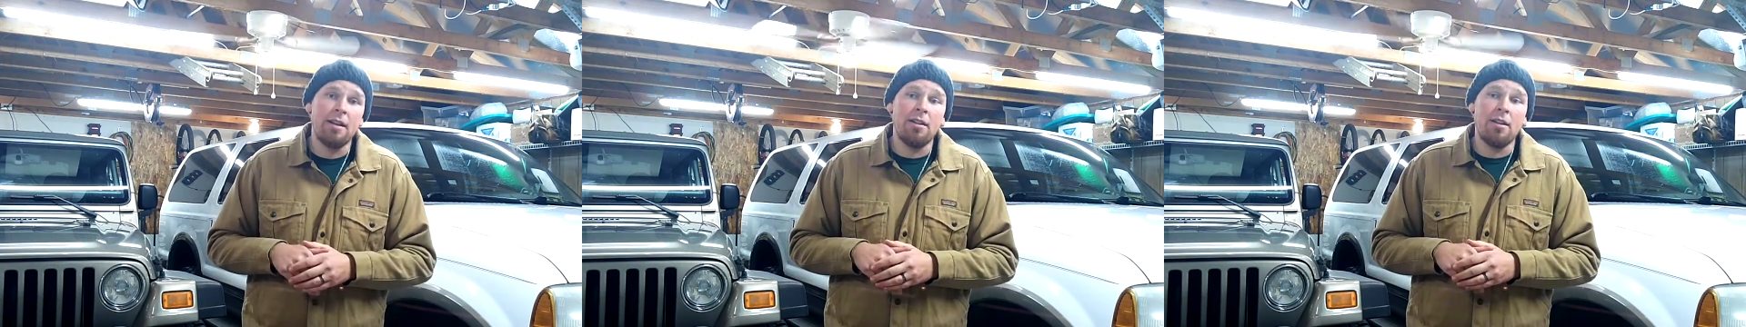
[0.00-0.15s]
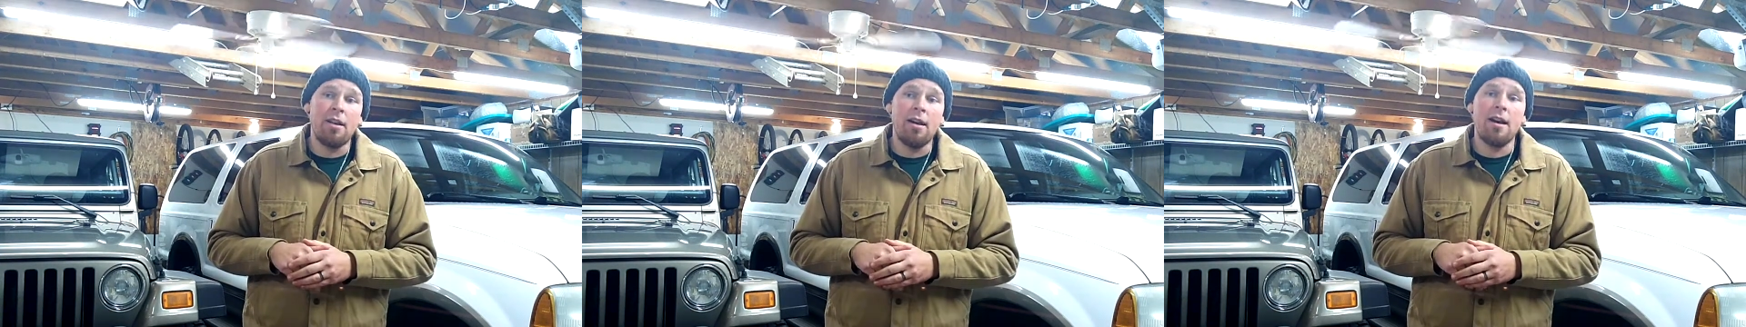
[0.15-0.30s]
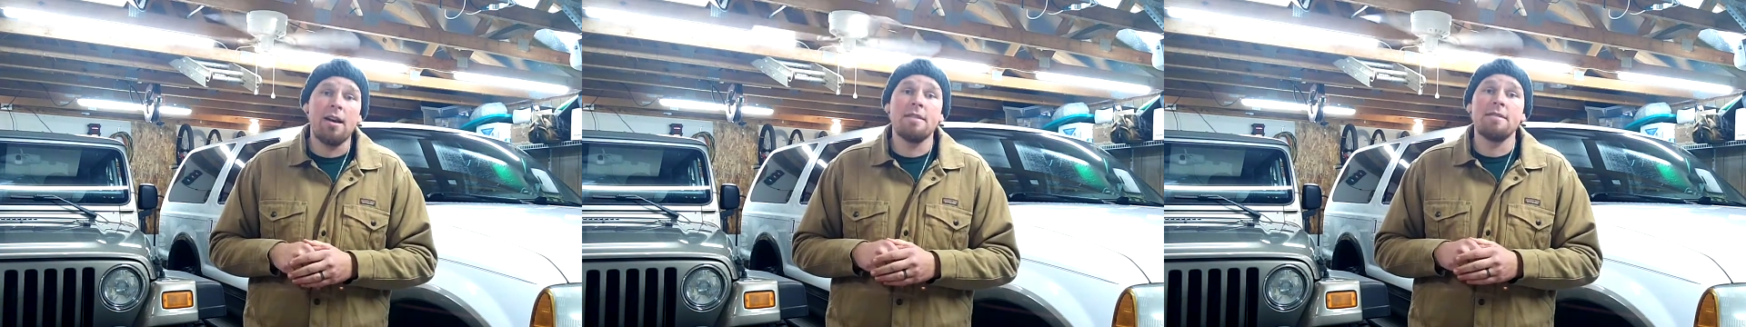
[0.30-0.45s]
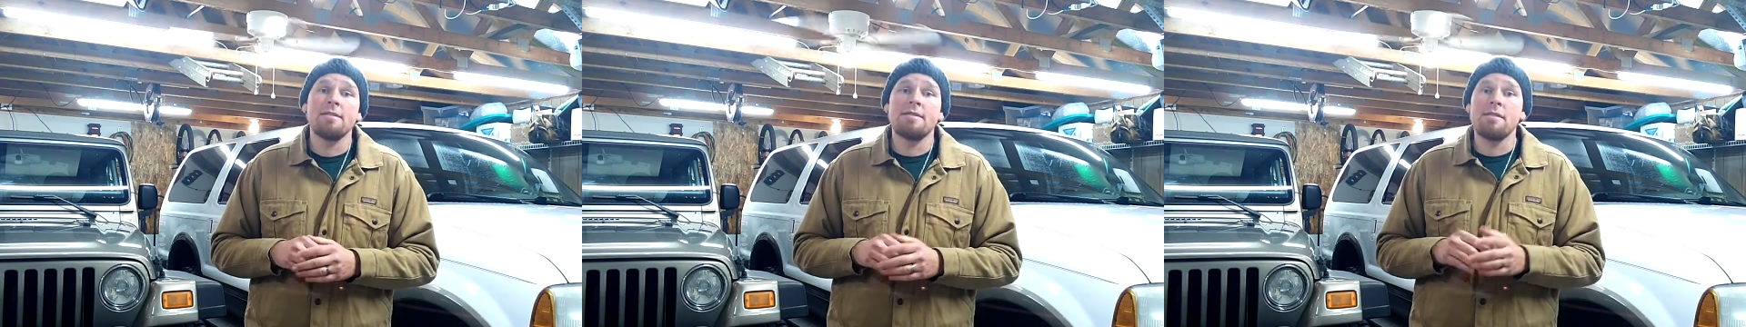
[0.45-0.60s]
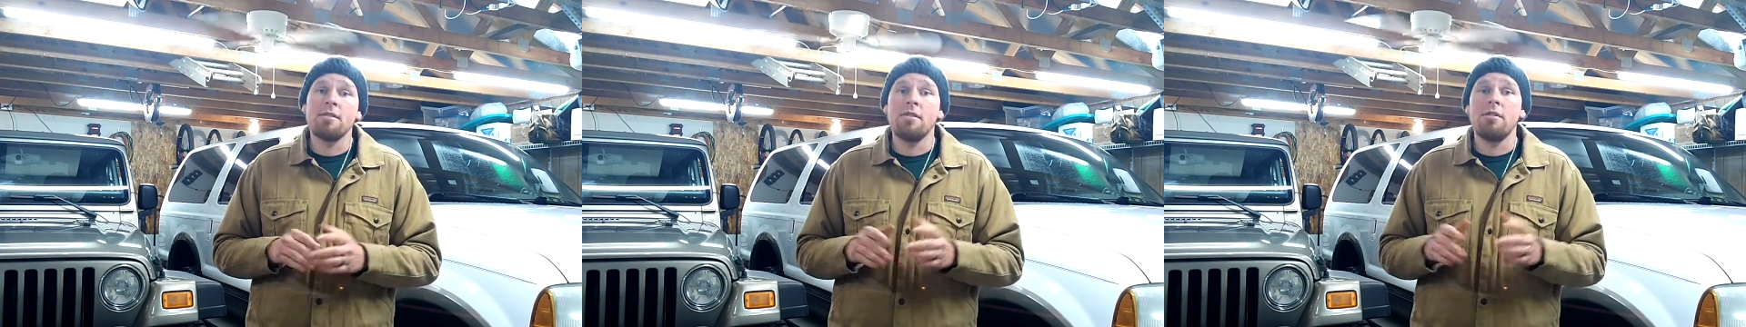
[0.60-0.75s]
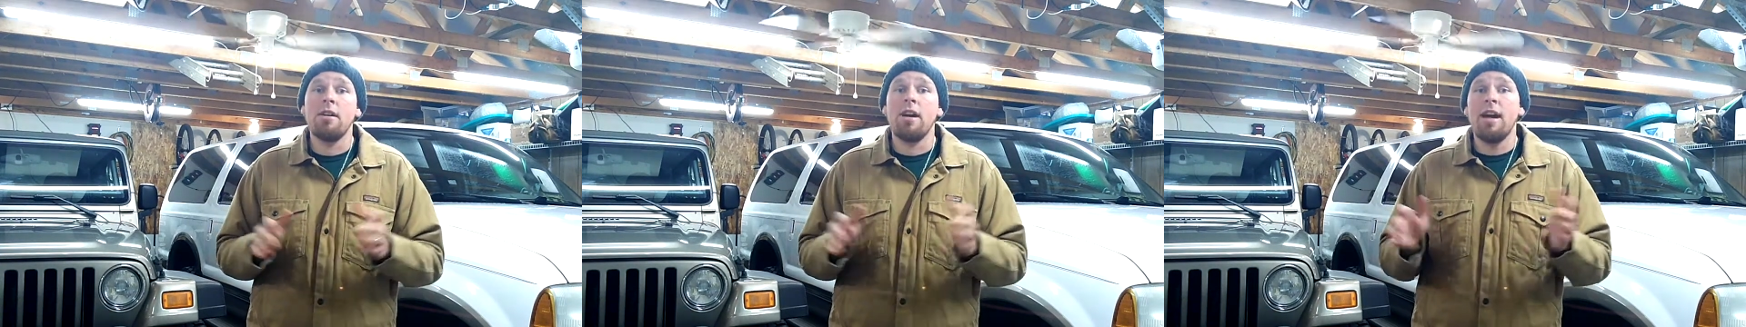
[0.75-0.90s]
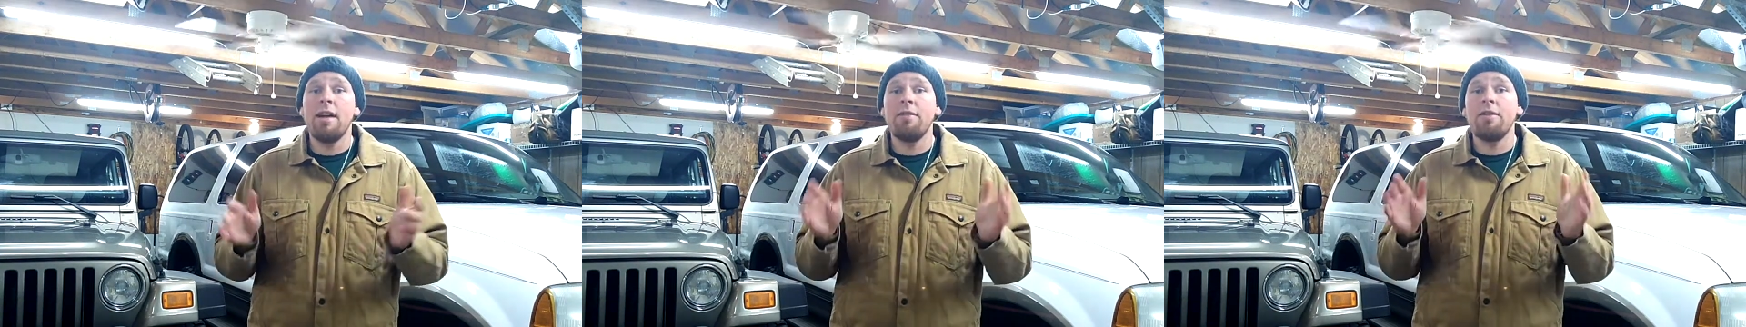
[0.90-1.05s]
a lot, so
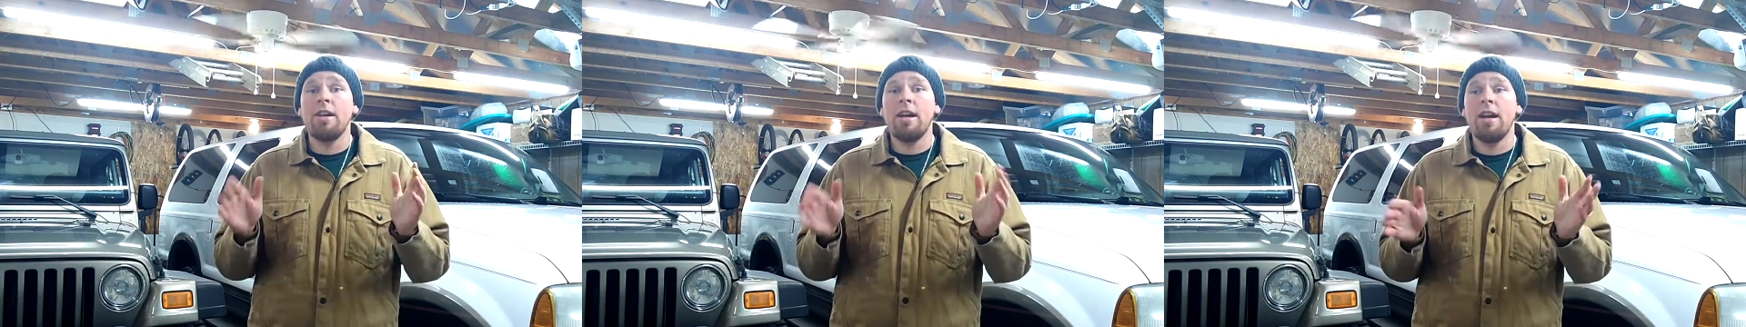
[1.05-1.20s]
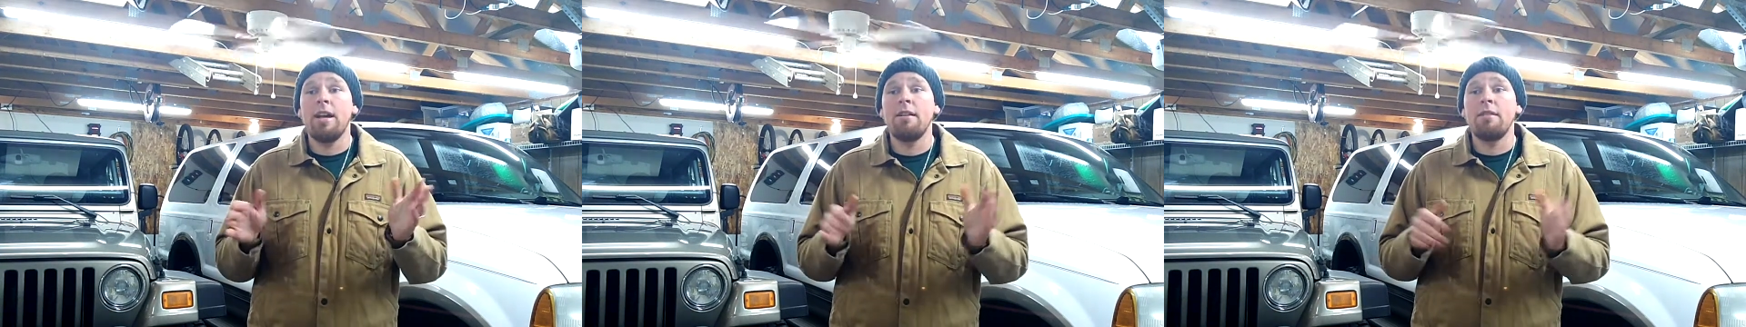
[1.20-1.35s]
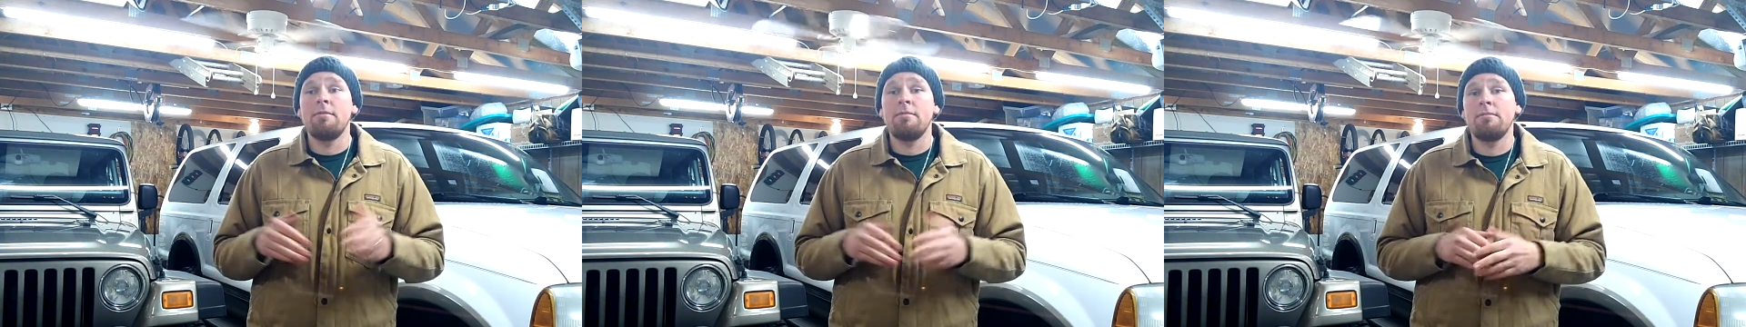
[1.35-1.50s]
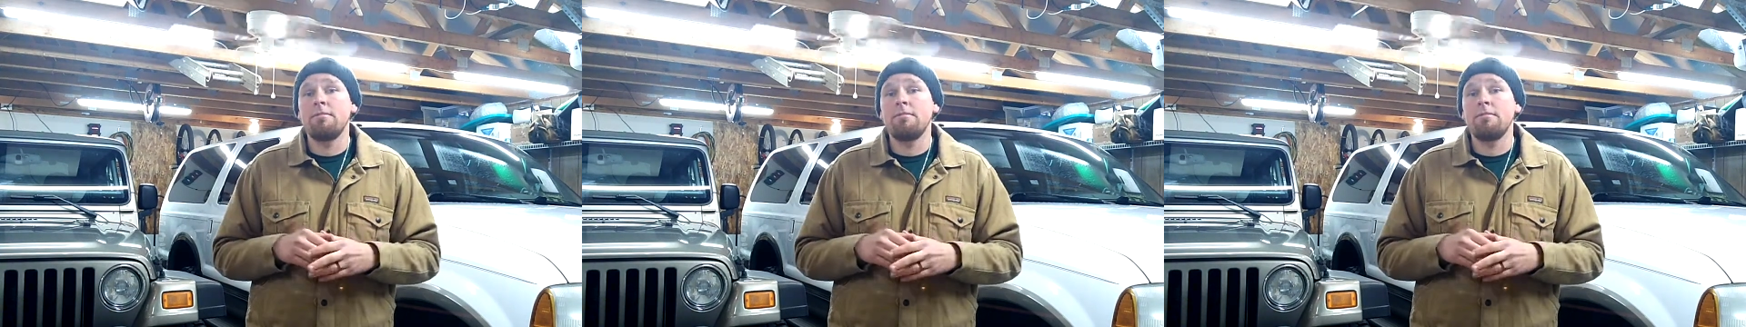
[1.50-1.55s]
I haven't had